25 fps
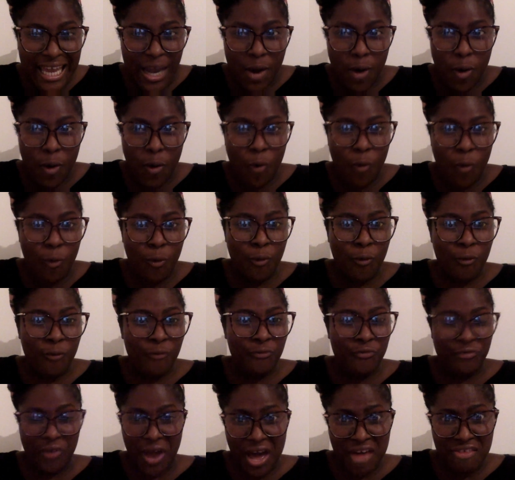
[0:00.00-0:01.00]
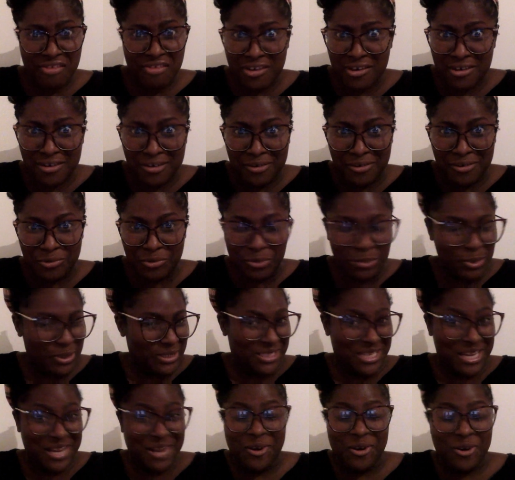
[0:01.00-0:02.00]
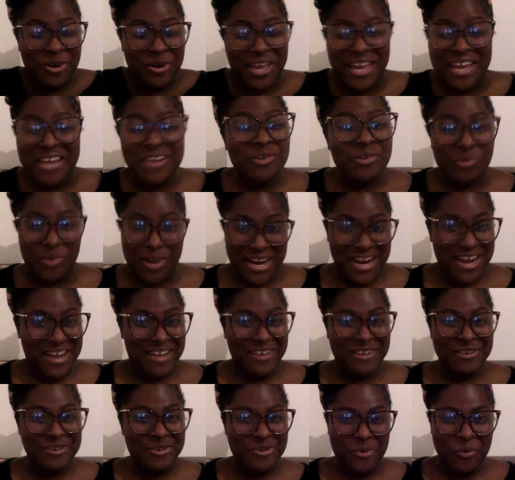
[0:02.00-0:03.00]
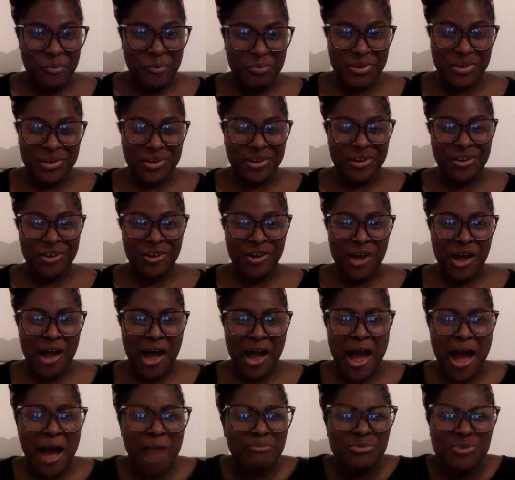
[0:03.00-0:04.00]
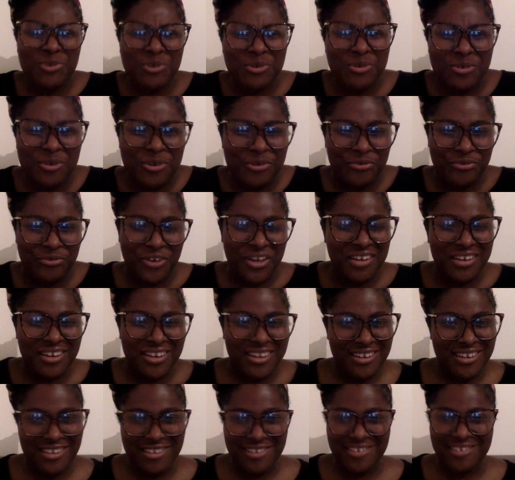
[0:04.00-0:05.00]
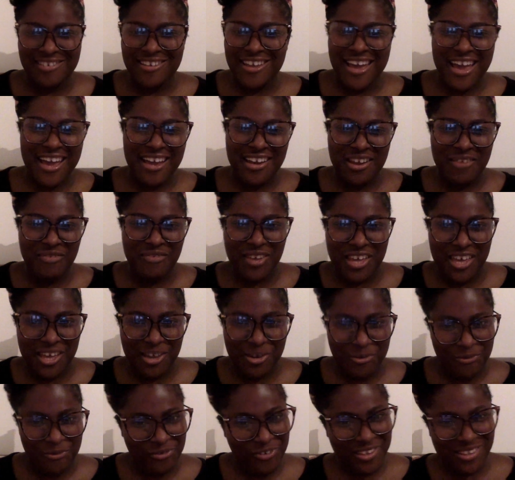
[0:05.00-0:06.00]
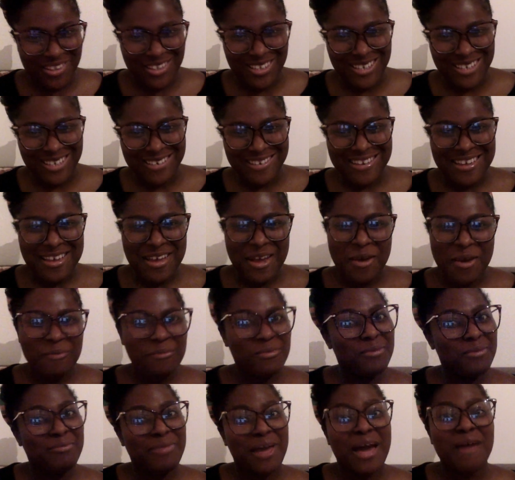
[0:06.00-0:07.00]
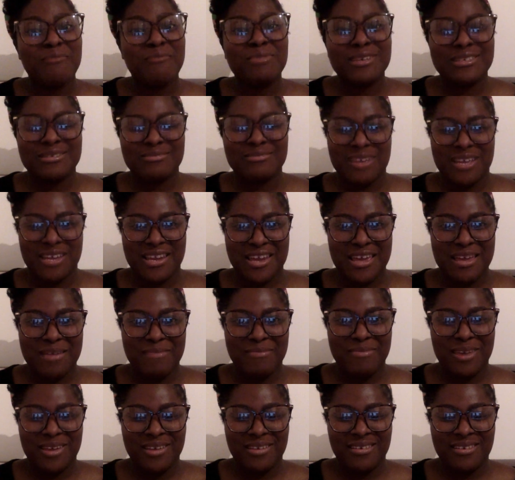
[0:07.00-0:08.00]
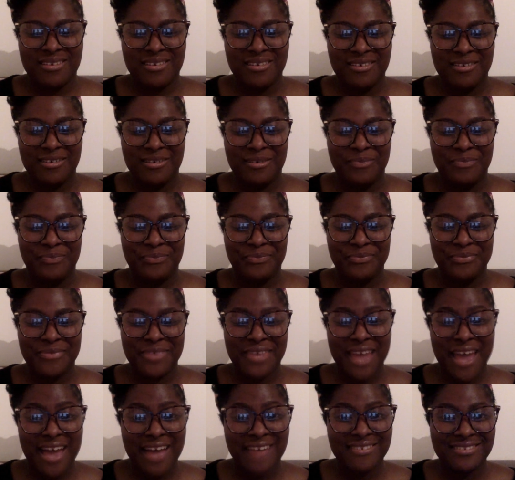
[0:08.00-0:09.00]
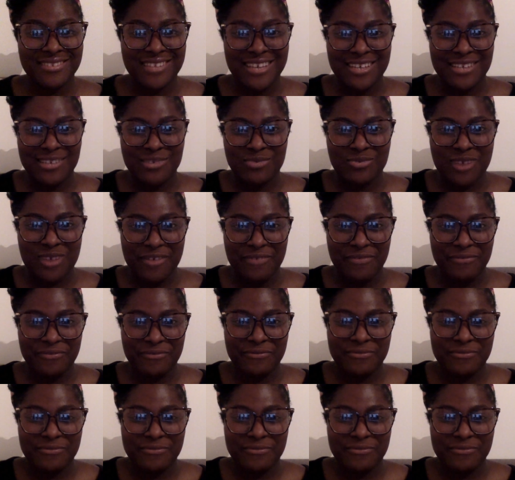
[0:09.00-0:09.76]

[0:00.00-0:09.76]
or Father, which anywhere, I don't know. But I'm not offended, and I never get offended. But Baba is my name, and that is what I've,